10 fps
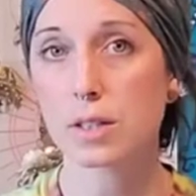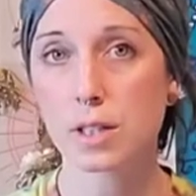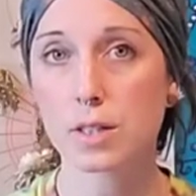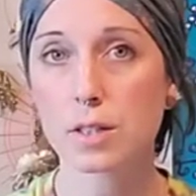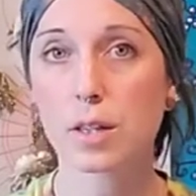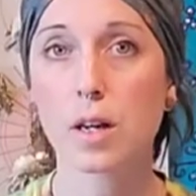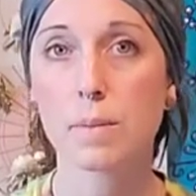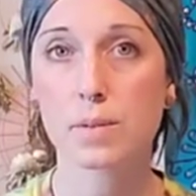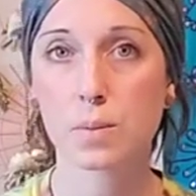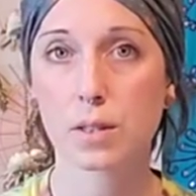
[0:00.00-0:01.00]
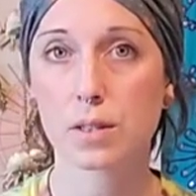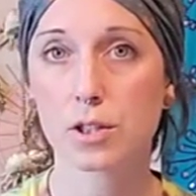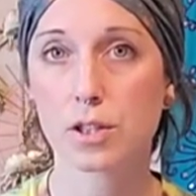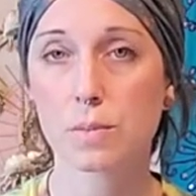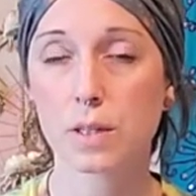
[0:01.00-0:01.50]
Six of Cups with the
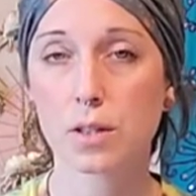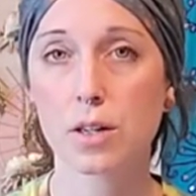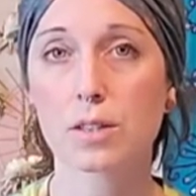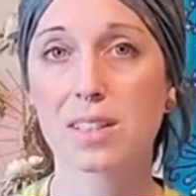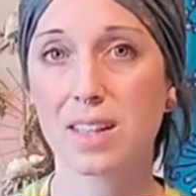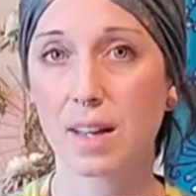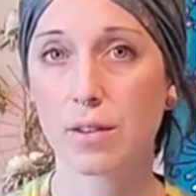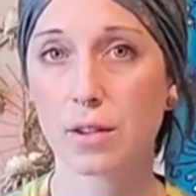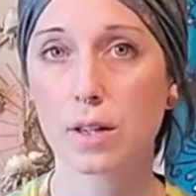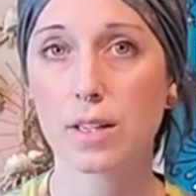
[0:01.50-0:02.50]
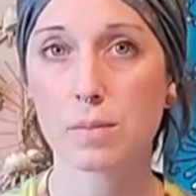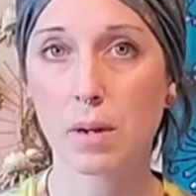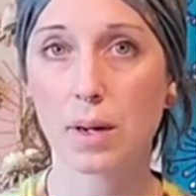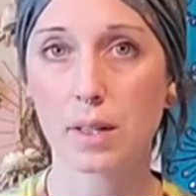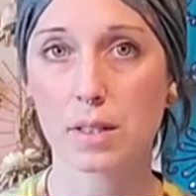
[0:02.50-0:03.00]
Judgment card together is my
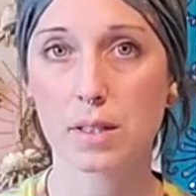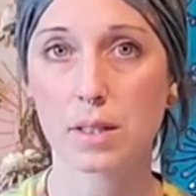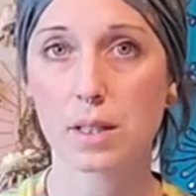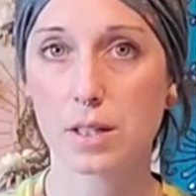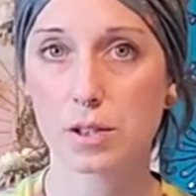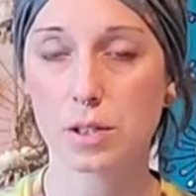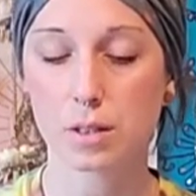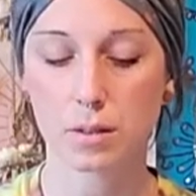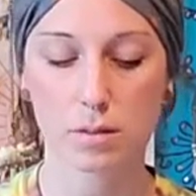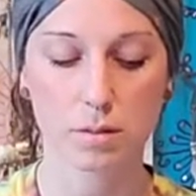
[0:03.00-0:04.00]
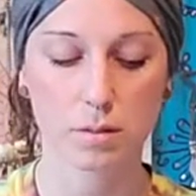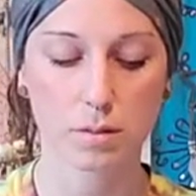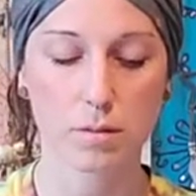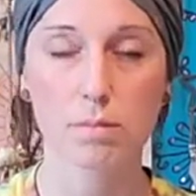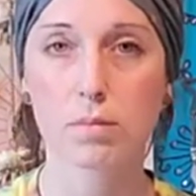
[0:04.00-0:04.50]
reconciliation
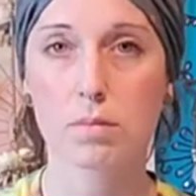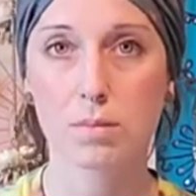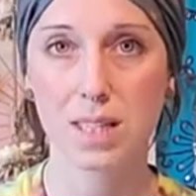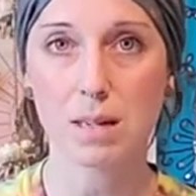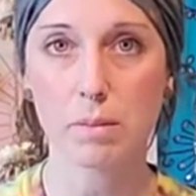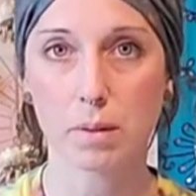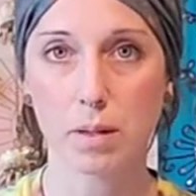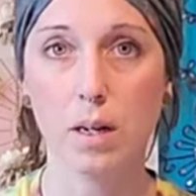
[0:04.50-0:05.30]
team.